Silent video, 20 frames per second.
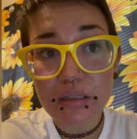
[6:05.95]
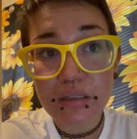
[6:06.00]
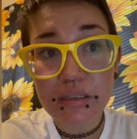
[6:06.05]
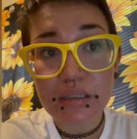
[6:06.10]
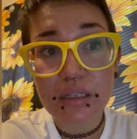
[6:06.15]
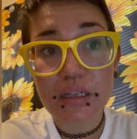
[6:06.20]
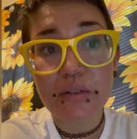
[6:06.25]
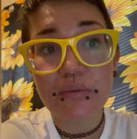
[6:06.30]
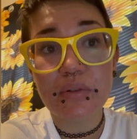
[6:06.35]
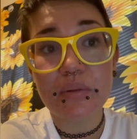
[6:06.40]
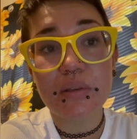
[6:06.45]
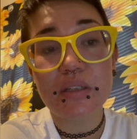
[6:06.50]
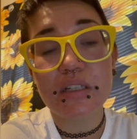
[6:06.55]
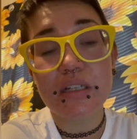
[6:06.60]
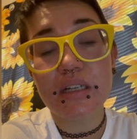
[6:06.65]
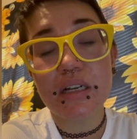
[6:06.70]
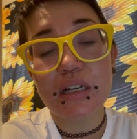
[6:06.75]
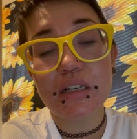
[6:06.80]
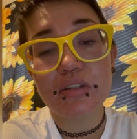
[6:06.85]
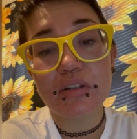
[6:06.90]
zinc from the
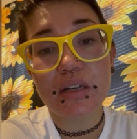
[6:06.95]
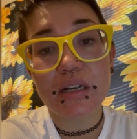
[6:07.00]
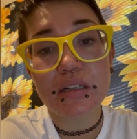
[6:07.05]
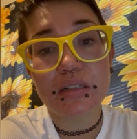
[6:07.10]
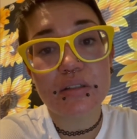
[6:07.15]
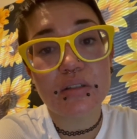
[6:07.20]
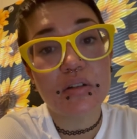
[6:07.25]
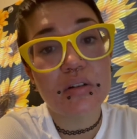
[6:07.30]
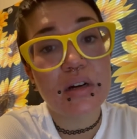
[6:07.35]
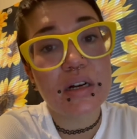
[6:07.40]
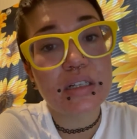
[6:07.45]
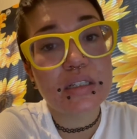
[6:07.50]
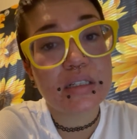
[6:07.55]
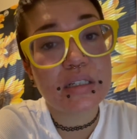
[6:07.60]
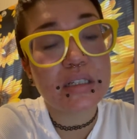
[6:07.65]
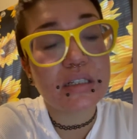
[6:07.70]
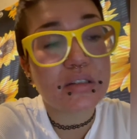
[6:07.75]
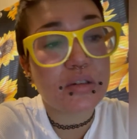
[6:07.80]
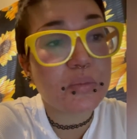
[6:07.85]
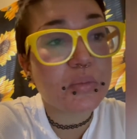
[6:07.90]
GI tract, so
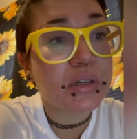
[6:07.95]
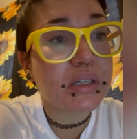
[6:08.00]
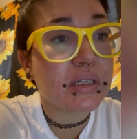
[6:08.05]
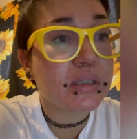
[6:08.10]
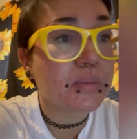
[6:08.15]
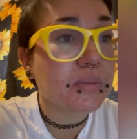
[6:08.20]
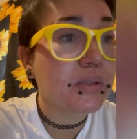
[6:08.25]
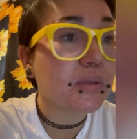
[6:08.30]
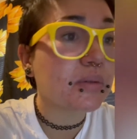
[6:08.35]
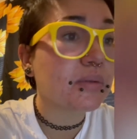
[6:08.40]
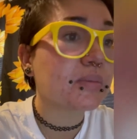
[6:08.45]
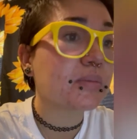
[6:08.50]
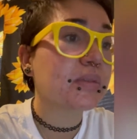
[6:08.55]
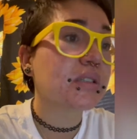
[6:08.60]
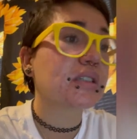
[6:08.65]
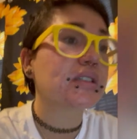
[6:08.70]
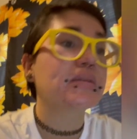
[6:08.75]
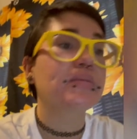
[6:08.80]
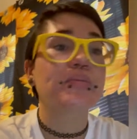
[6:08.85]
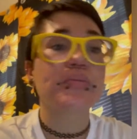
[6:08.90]
huskies are
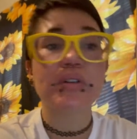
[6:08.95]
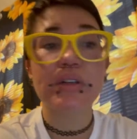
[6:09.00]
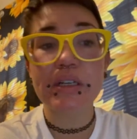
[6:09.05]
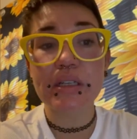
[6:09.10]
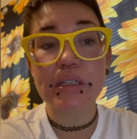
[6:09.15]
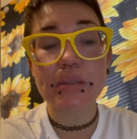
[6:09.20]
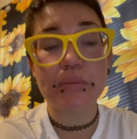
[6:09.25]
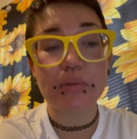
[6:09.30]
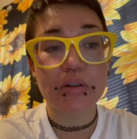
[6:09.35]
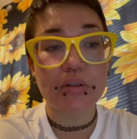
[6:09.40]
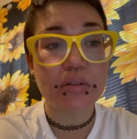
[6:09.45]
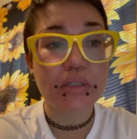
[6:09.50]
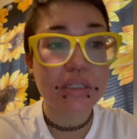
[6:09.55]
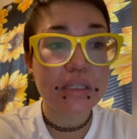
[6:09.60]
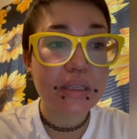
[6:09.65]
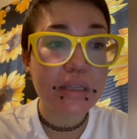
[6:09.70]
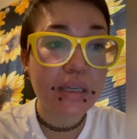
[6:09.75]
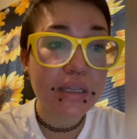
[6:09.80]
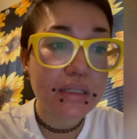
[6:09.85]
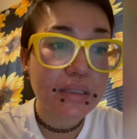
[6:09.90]
predisposed
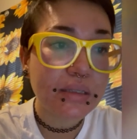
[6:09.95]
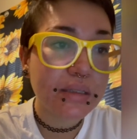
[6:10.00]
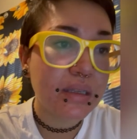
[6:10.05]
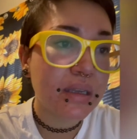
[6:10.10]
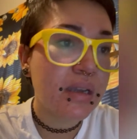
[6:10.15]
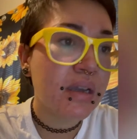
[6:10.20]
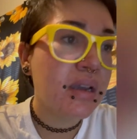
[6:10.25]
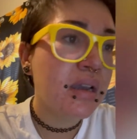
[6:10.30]
to this.